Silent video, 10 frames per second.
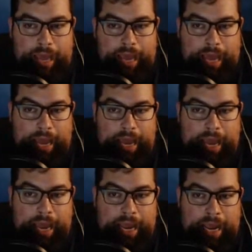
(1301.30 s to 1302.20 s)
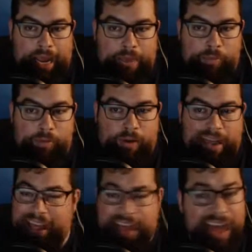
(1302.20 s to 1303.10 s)
and pray
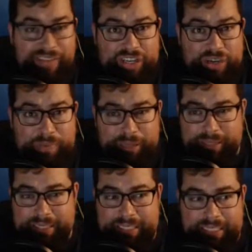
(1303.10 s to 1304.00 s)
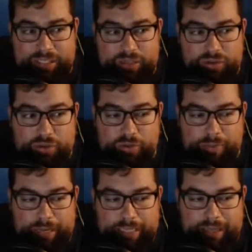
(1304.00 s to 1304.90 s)
I haven't completely screwed
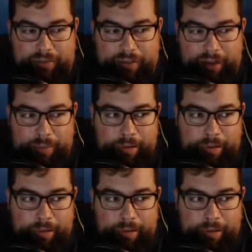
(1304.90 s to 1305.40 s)
myself up.